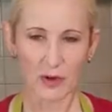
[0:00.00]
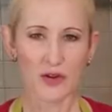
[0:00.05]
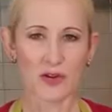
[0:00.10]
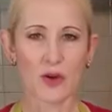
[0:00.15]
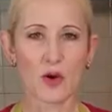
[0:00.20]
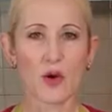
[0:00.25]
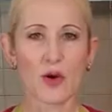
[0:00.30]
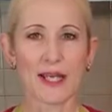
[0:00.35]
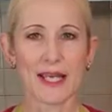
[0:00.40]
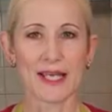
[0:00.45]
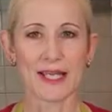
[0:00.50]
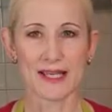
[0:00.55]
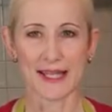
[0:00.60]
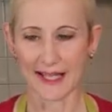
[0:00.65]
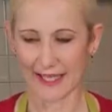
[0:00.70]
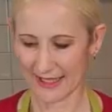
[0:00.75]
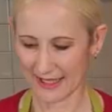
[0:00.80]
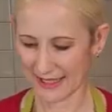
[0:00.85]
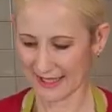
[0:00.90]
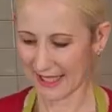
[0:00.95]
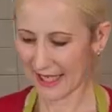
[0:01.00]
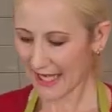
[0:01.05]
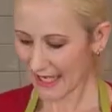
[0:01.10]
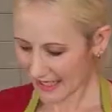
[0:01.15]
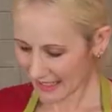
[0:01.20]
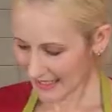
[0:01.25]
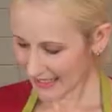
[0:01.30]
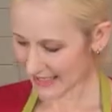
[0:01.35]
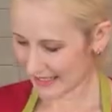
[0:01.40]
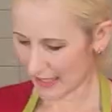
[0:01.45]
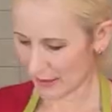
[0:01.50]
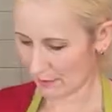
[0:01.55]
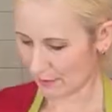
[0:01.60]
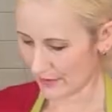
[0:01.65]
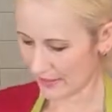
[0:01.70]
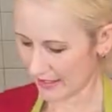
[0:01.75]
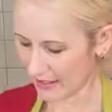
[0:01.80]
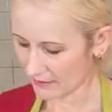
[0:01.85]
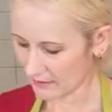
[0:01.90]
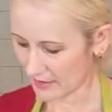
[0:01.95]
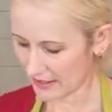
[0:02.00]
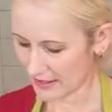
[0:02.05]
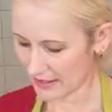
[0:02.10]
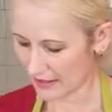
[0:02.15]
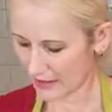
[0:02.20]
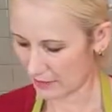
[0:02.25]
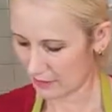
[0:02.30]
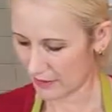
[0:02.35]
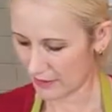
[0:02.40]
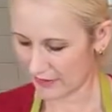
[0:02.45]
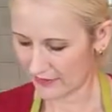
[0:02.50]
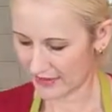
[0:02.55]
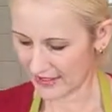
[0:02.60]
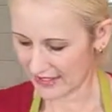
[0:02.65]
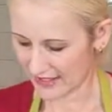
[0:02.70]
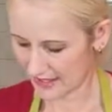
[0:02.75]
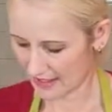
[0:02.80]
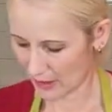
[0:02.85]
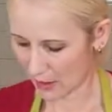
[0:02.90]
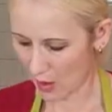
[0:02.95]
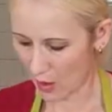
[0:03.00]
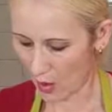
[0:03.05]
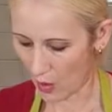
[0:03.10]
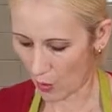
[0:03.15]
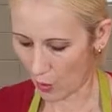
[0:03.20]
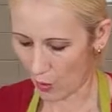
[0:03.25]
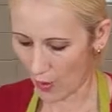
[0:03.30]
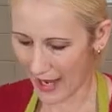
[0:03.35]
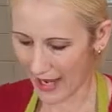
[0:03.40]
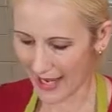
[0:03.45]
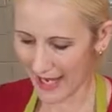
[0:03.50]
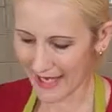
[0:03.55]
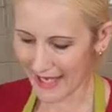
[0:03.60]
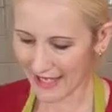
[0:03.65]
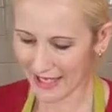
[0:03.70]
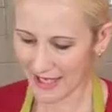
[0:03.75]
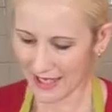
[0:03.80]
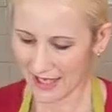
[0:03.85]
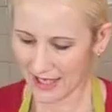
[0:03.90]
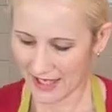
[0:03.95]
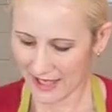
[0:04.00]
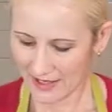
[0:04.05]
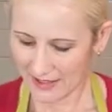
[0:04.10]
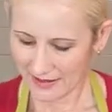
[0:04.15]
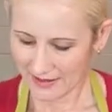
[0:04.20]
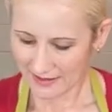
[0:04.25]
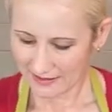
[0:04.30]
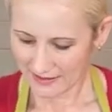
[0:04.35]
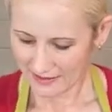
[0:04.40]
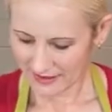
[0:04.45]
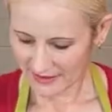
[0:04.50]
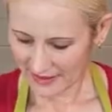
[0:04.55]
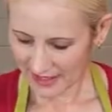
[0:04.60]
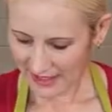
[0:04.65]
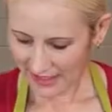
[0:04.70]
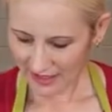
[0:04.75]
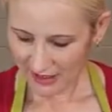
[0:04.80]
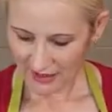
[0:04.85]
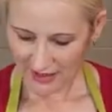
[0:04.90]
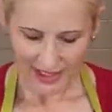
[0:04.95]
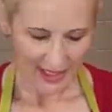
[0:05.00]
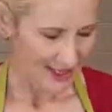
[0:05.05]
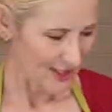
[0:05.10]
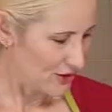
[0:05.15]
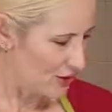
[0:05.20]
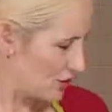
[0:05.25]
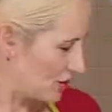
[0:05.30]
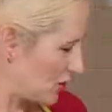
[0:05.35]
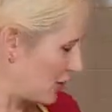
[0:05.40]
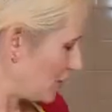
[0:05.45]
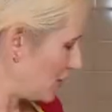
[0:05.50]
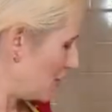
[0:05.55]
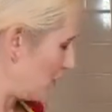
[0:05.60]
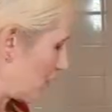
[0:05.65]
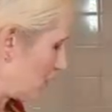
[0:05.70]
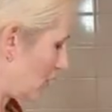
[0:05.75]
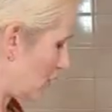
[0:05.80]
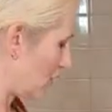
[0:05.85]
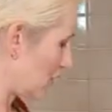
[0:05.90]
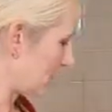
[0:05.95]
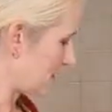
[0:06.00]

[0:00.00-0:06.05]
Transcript: cooking things in something, I'm just going to move this away. To say you need to cook